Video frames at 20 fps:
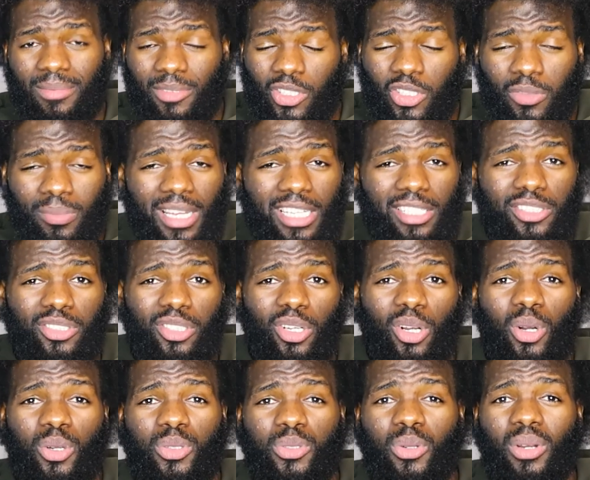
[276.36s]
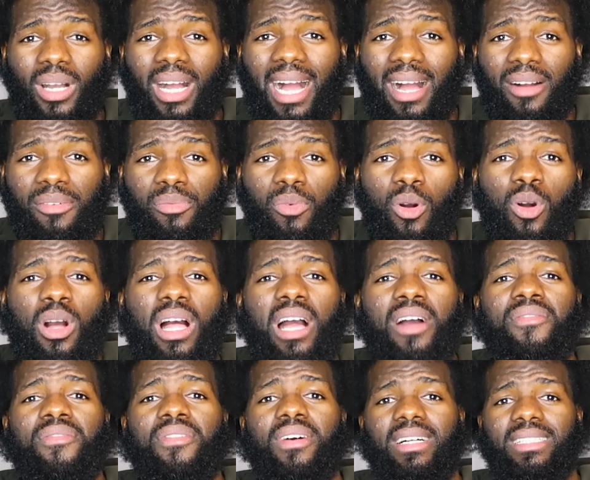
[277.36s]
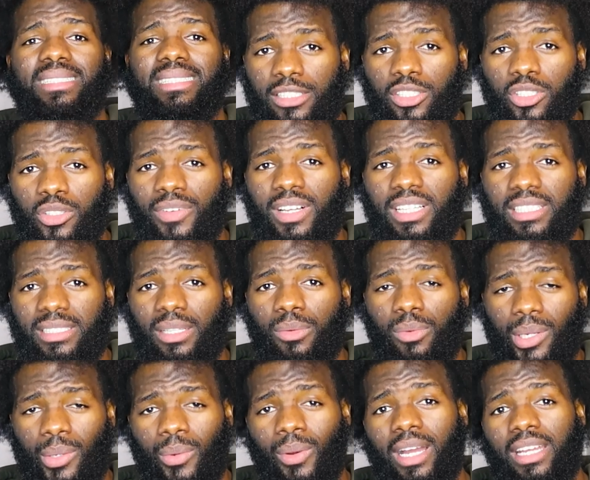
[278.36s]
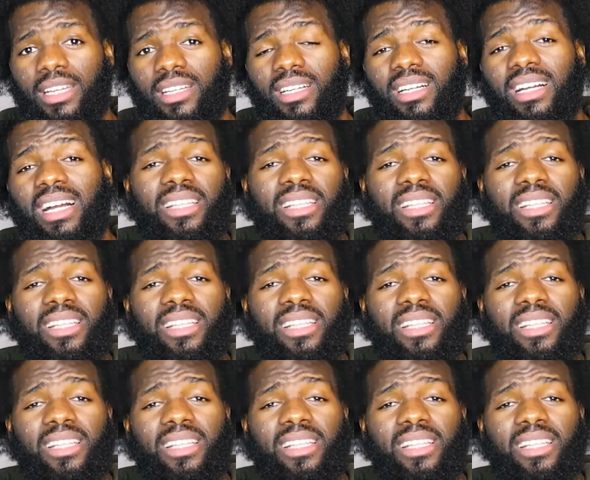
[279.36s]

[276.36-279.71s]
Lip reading: Just make sure you have whatever the university require,